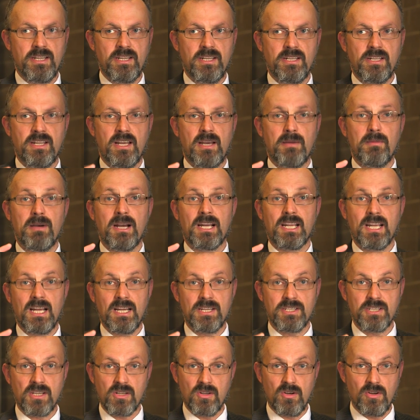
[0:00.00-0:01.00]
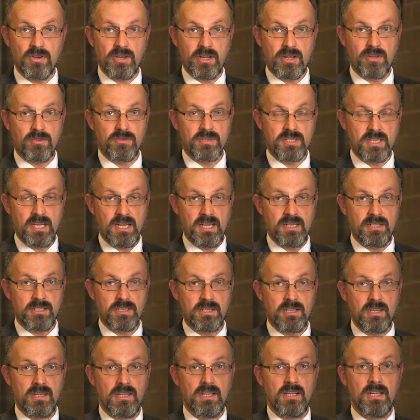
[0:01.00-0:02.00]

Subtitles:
in a categorical sense,